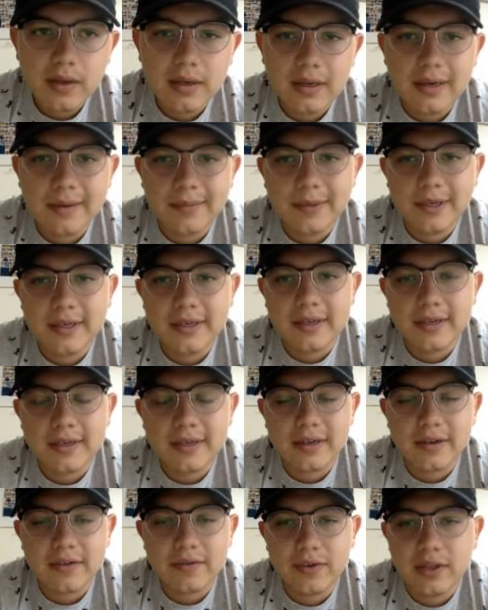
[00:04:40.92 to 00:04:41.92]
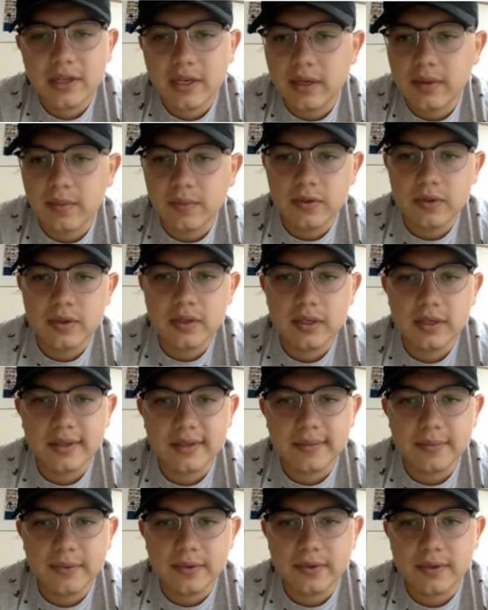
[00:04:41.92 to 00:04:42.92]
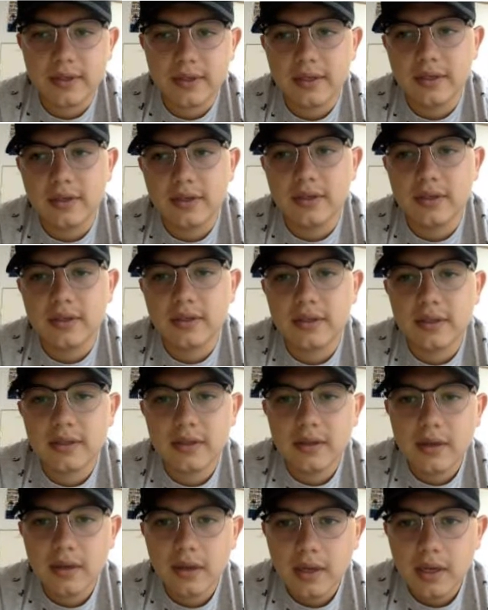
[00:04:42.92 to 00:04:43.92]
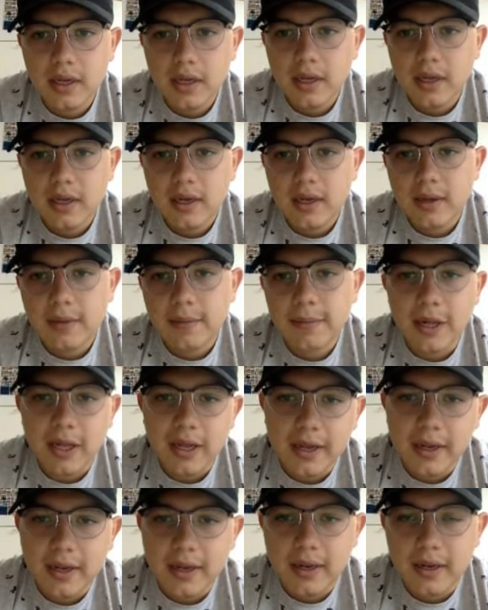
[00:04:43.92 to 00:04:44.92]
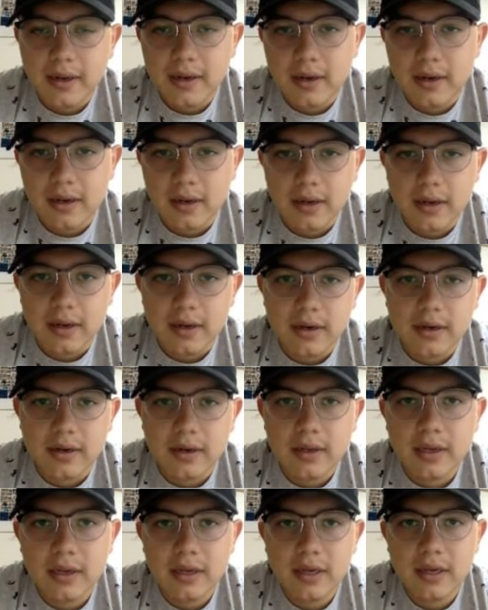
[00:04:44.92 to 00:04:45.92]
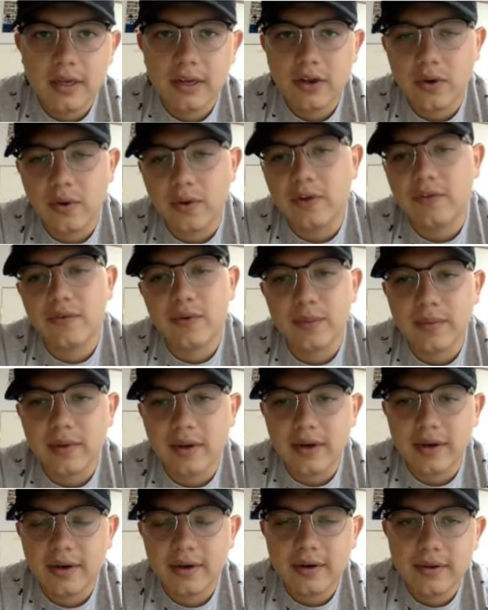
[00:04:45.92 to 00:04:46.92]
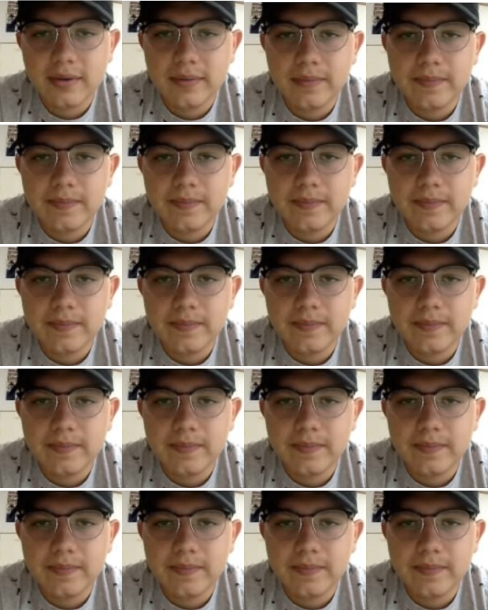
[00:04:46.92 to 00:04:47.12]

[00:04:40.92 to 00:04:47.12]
Everything in music is mostly just playing it and going from there.